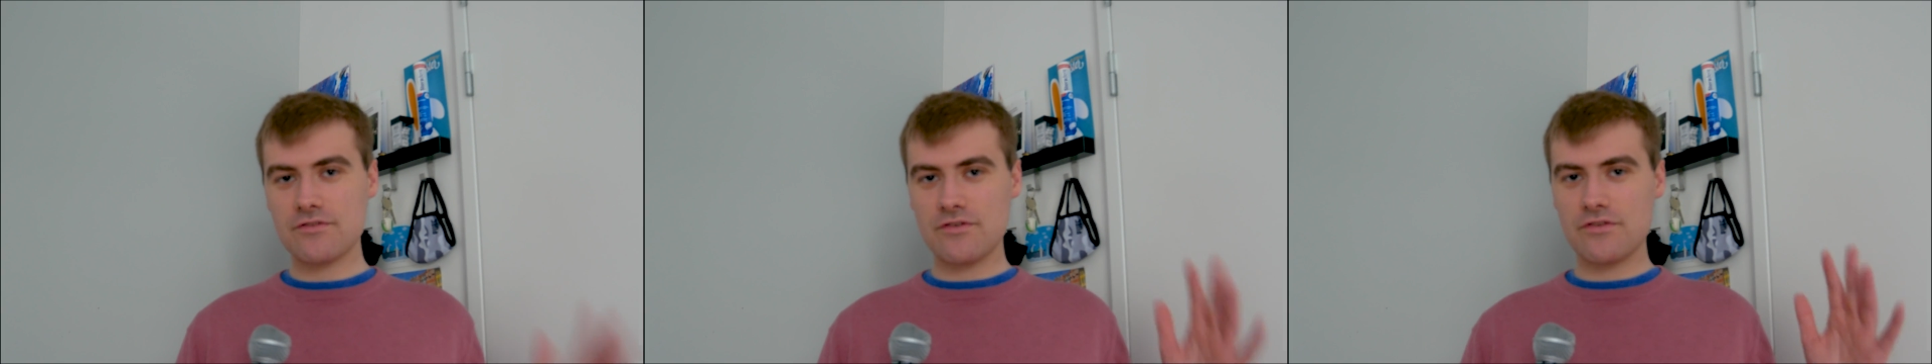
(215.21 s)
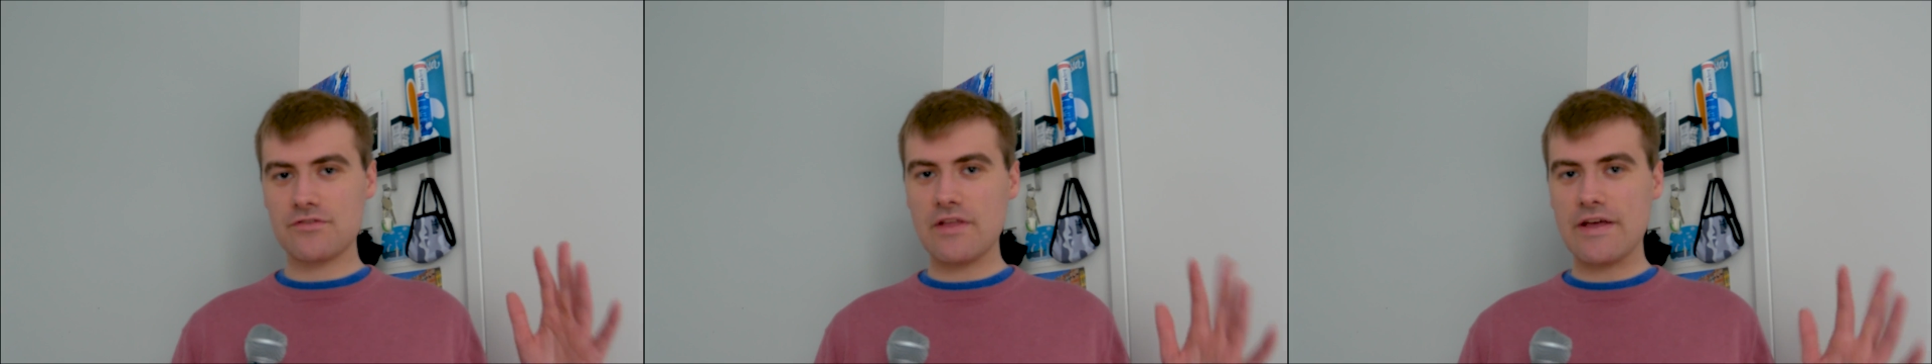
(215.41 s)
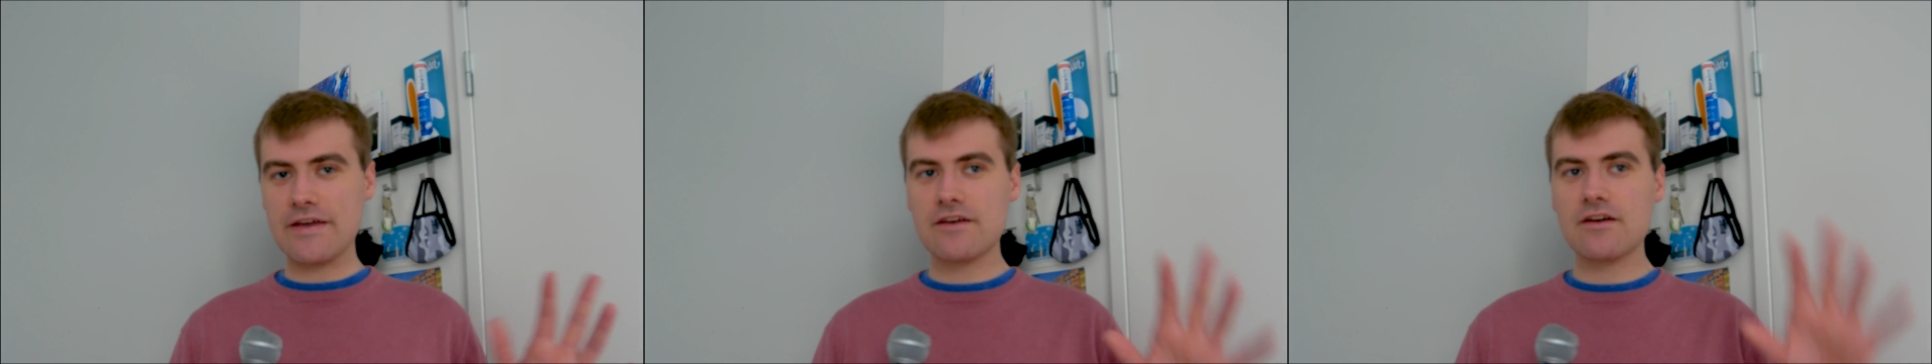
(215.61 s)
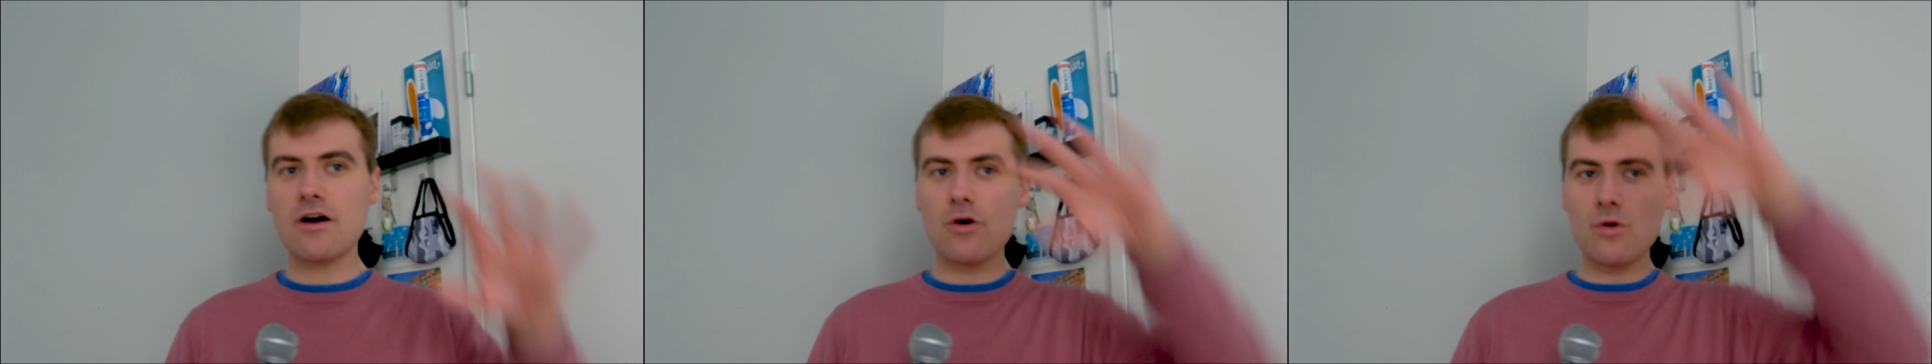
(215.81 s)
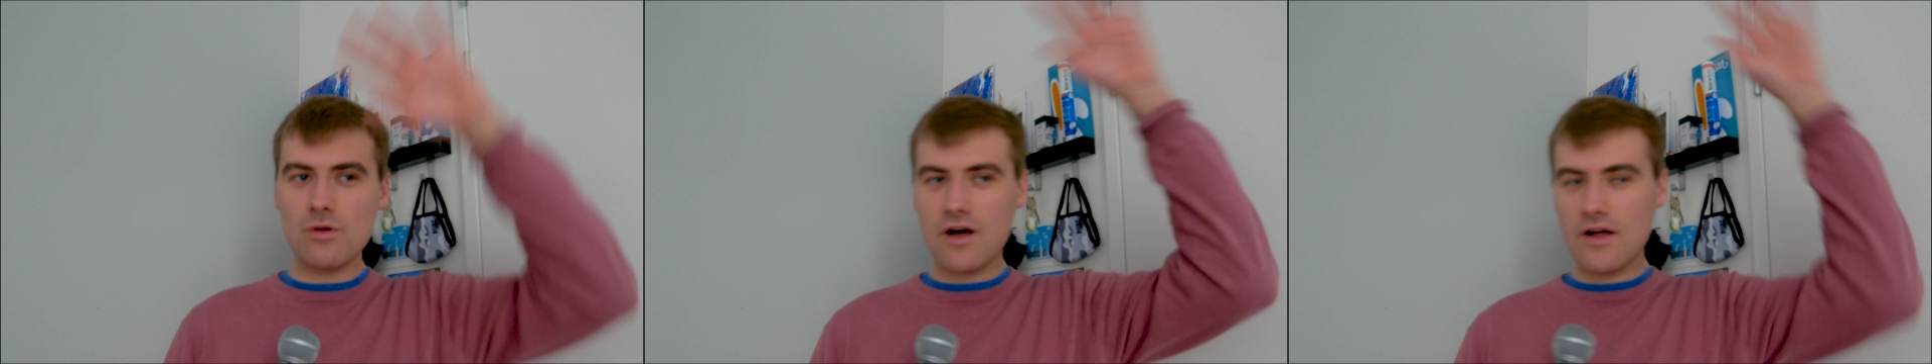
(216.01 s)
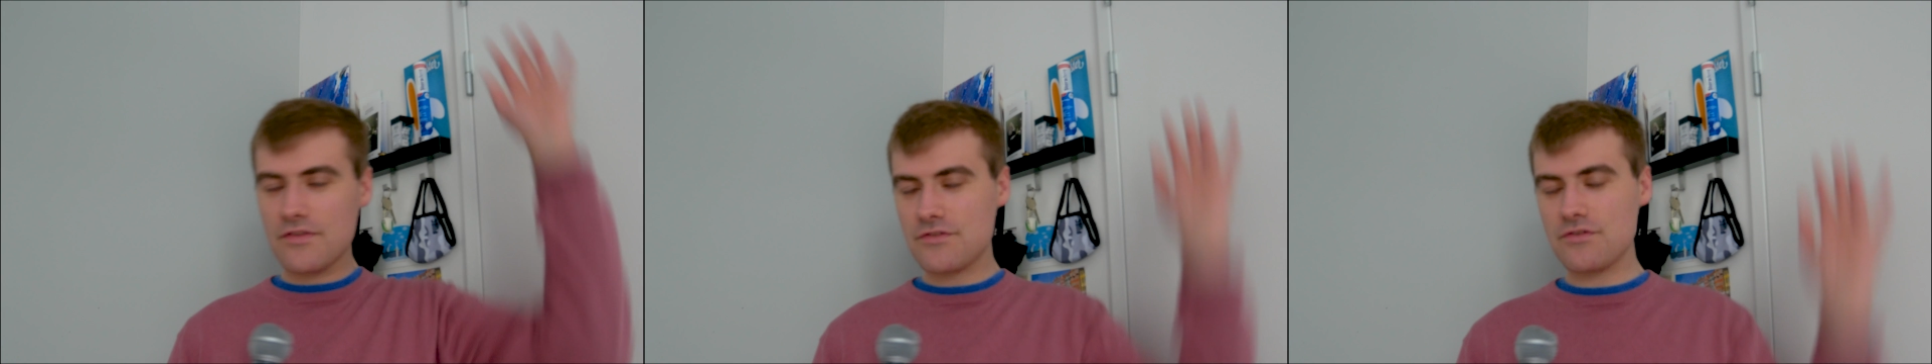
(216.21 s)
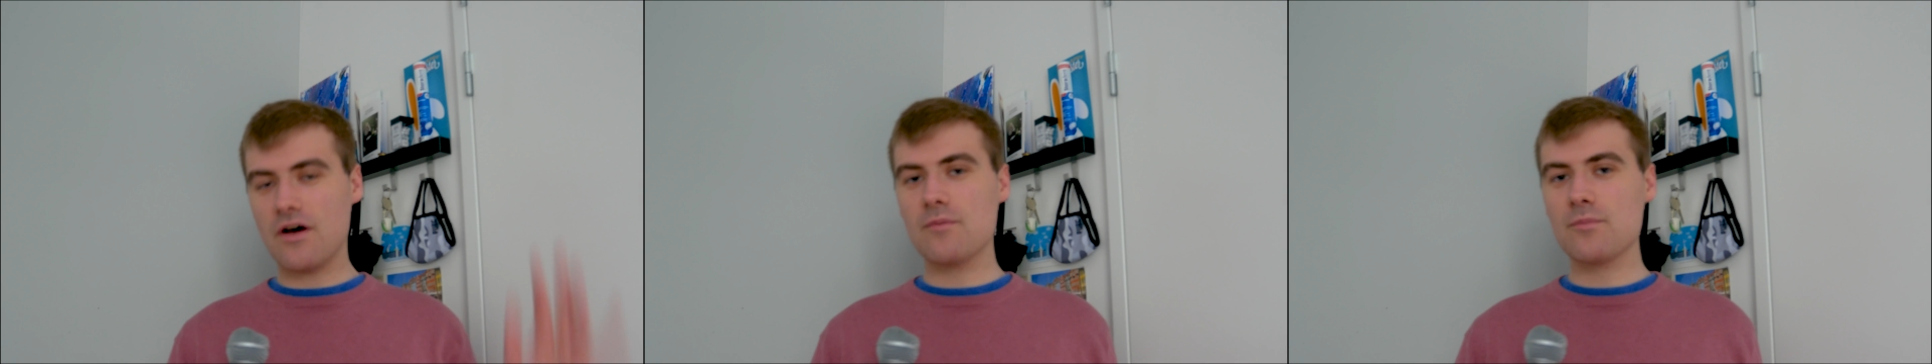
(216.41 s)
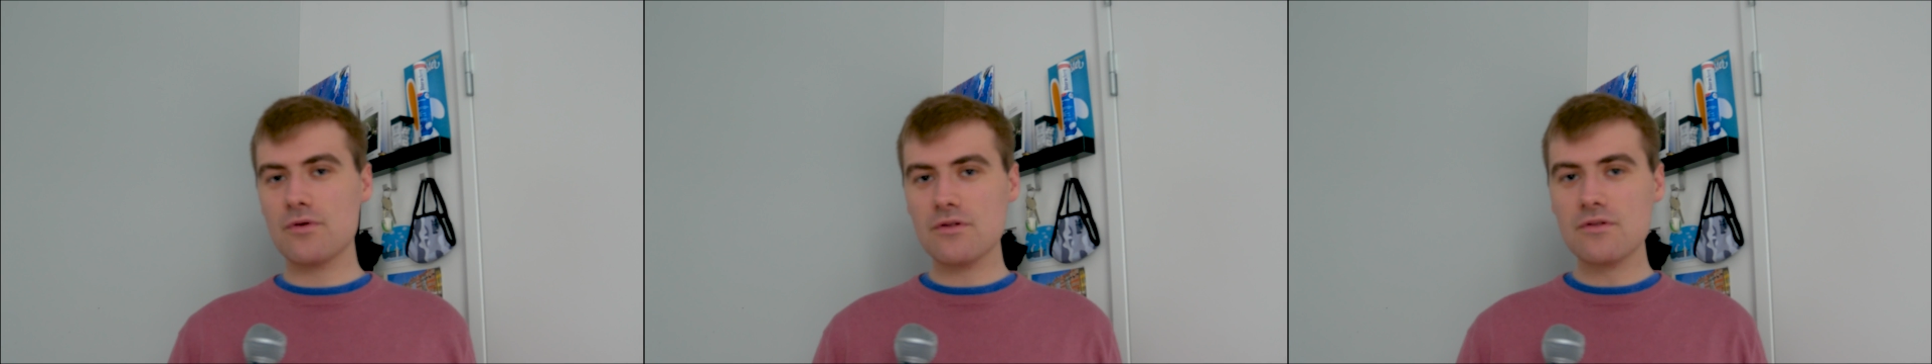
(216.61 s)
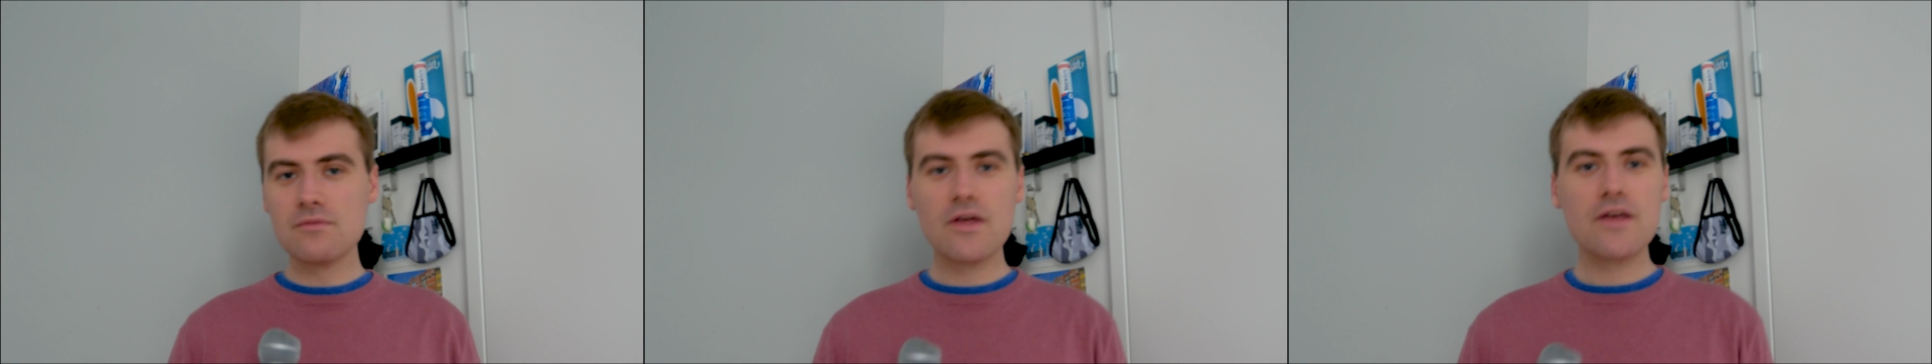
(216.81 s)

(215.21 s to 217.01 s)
just whole ensemble